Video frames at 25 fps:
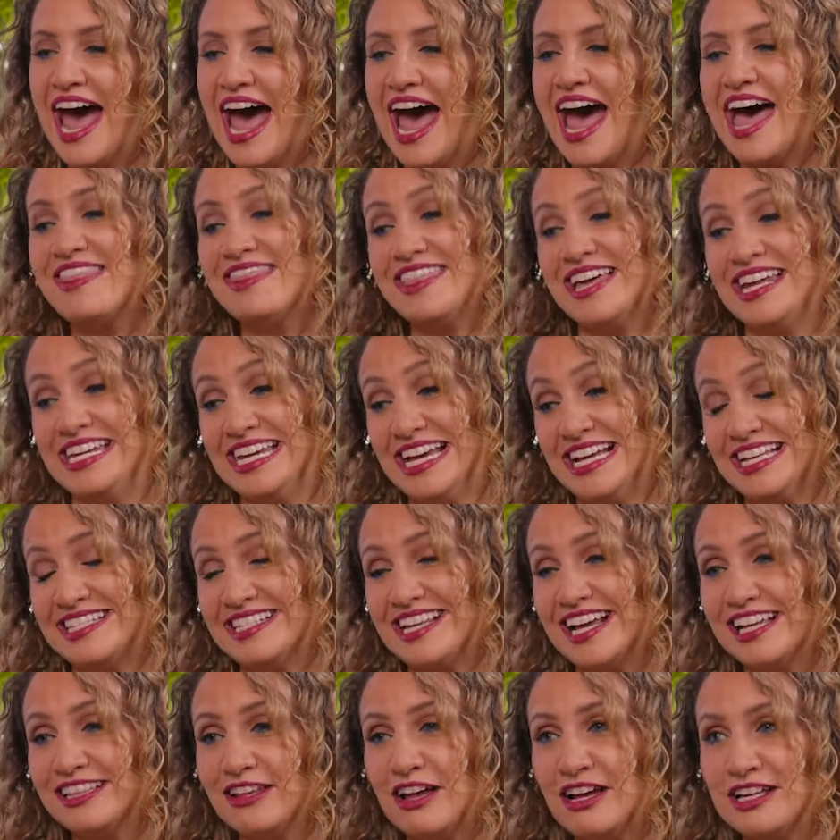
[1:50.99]
And then, yes,
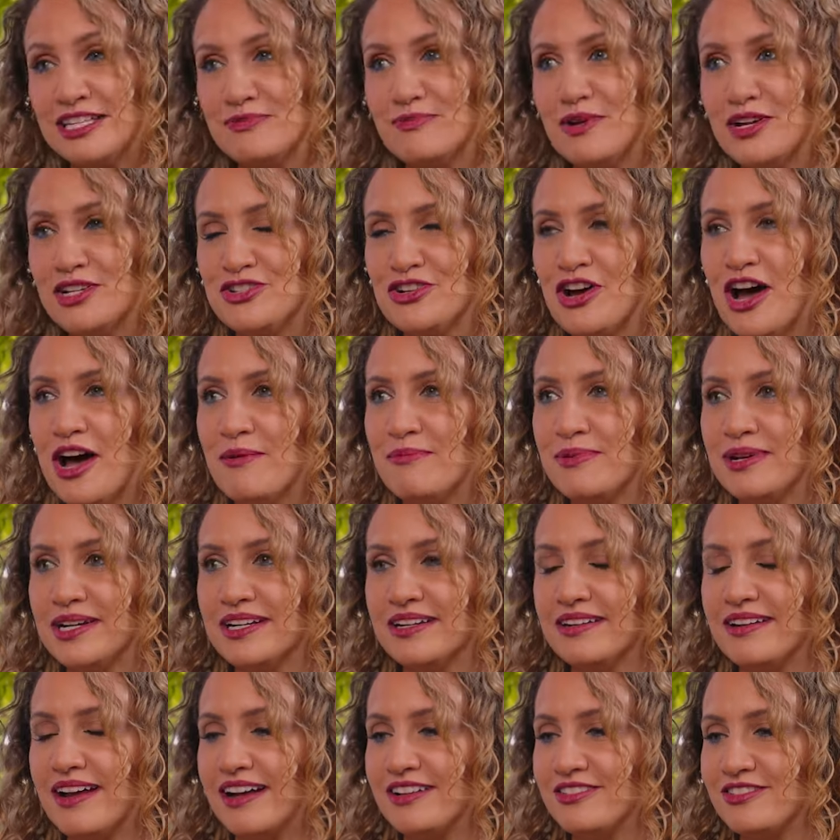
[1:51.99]
I lost my job.
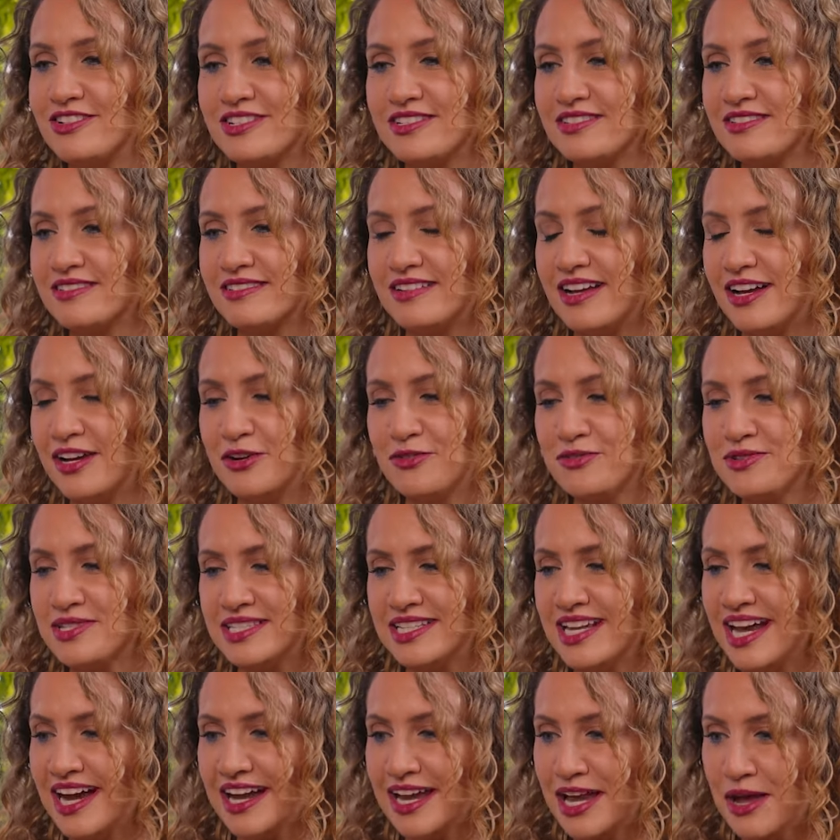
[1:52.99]
And I just, I always
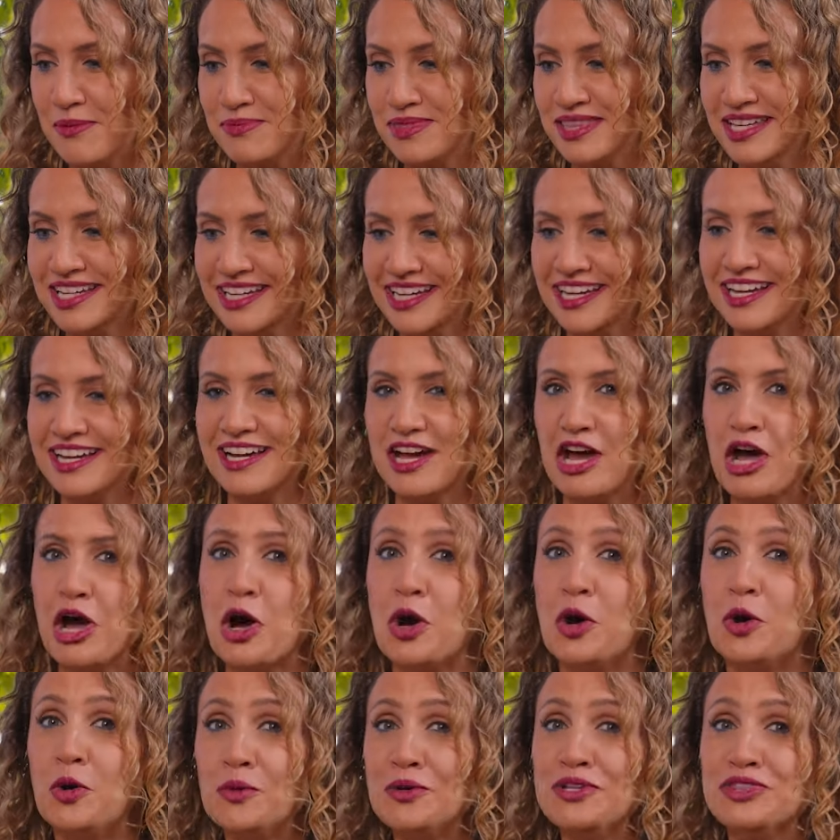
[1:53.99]
say, I kept thinking,
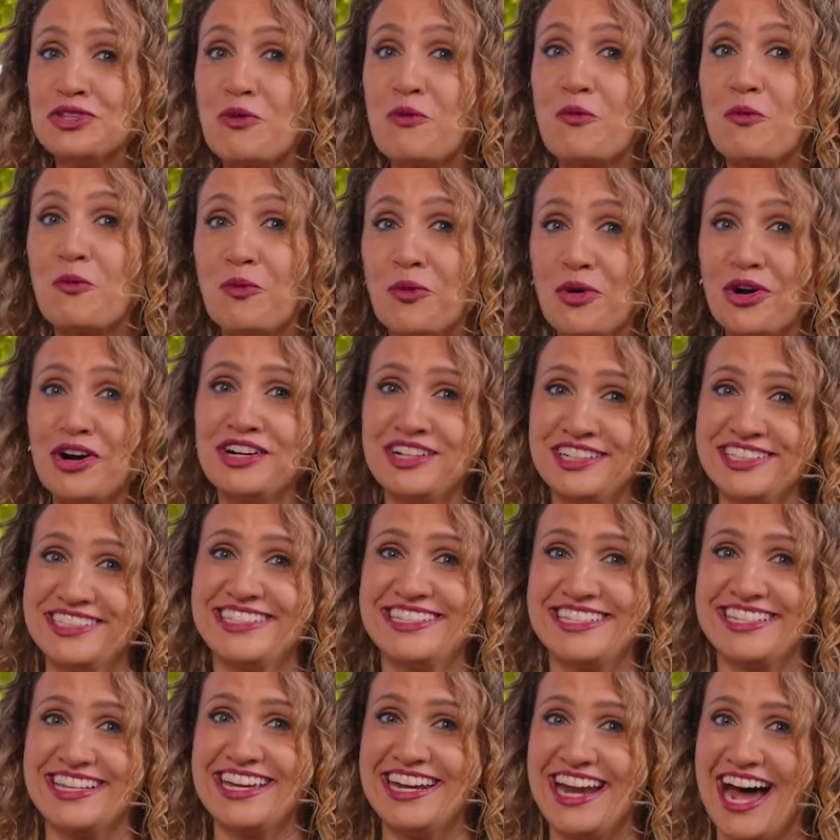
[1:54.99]
who in the world
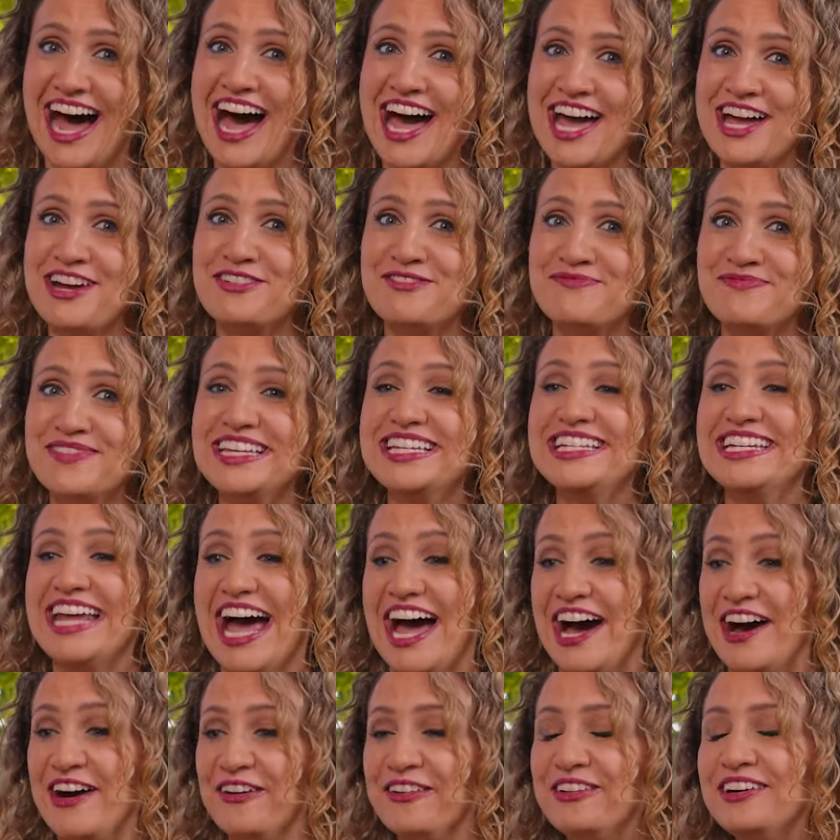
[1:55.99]
is going to hire me
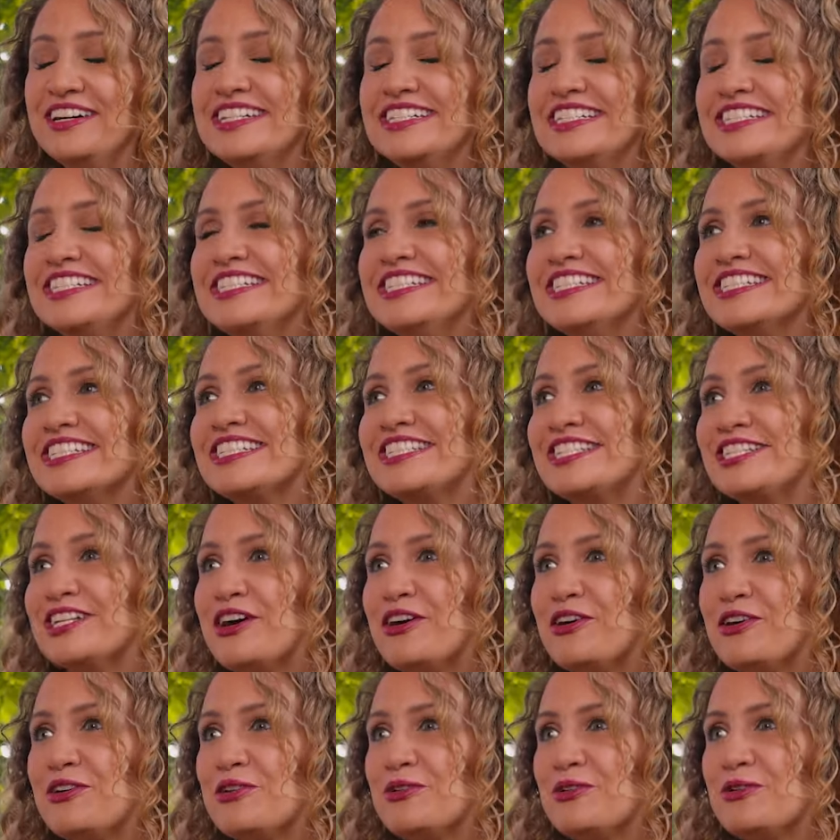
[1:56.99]
now?
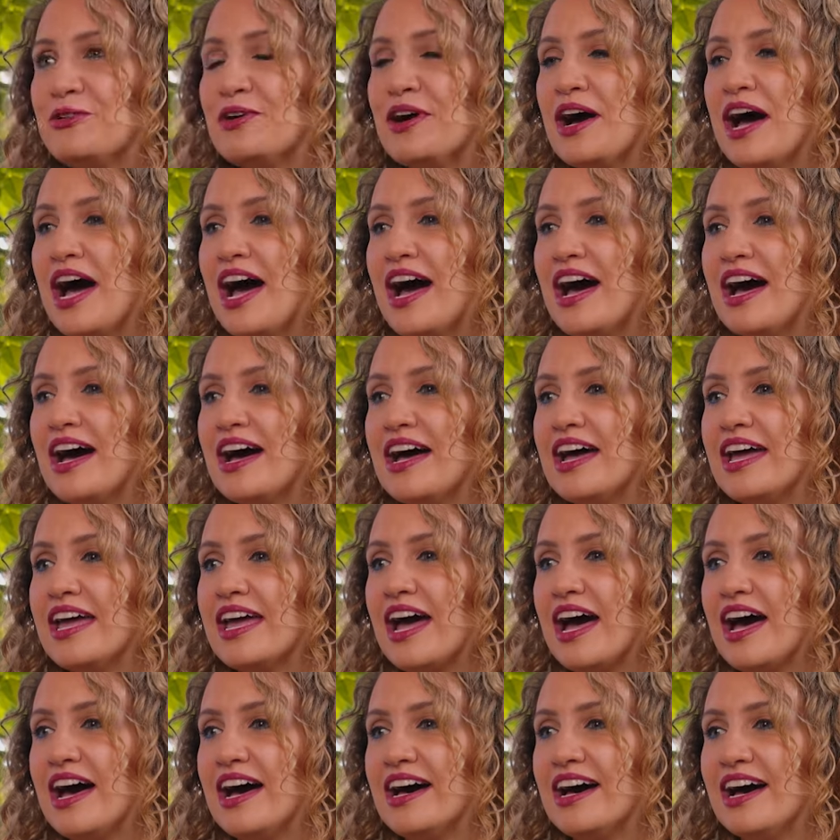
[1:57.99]
So,
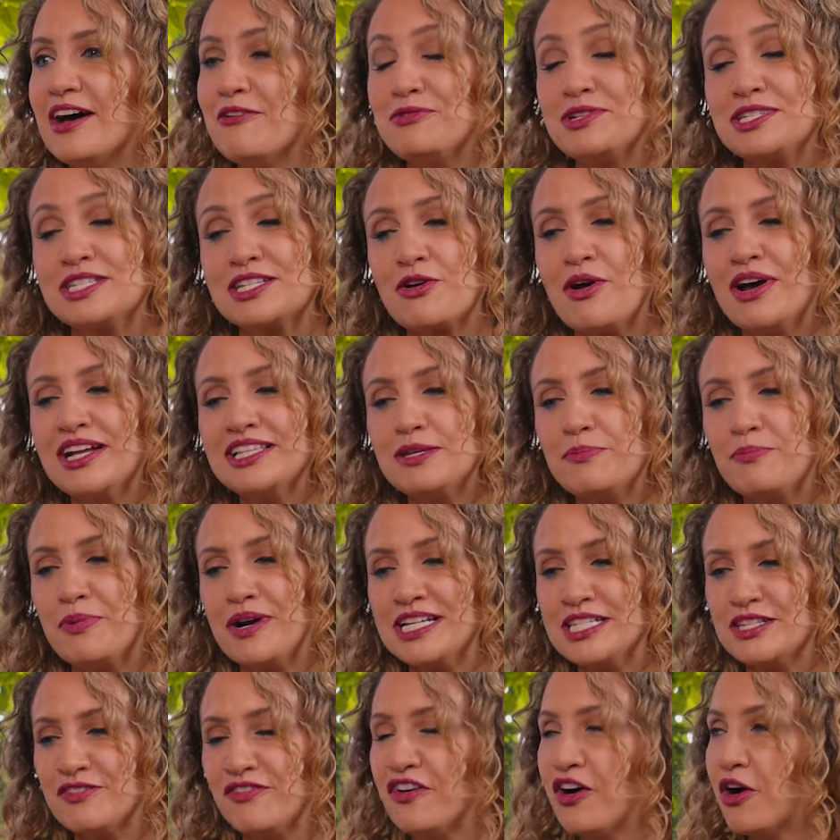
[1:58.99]
uh, I was quite
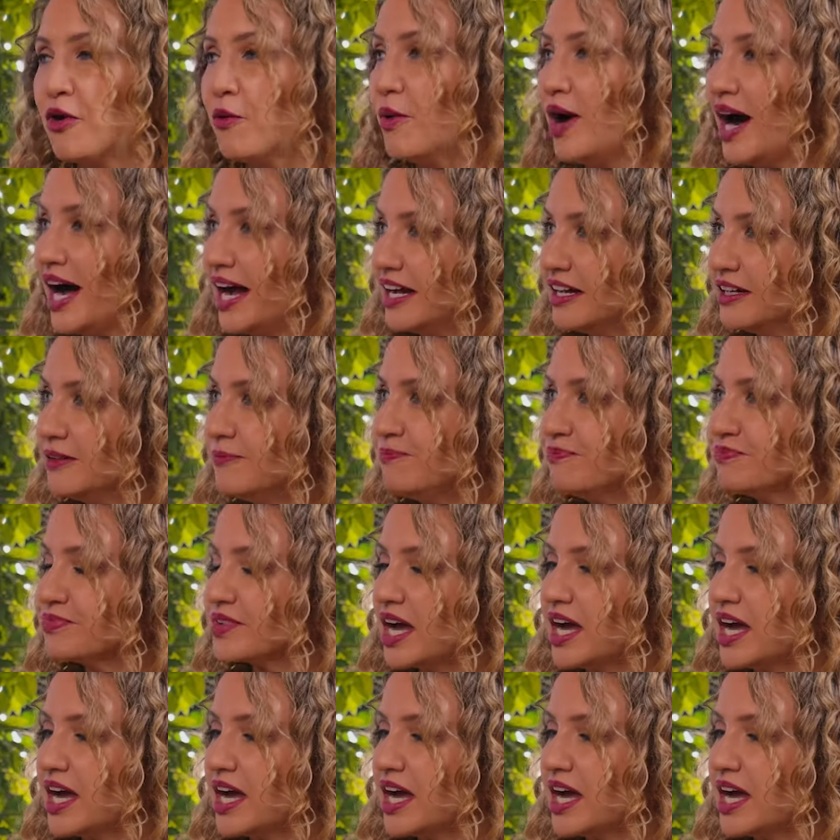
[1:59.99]
depressed for a while.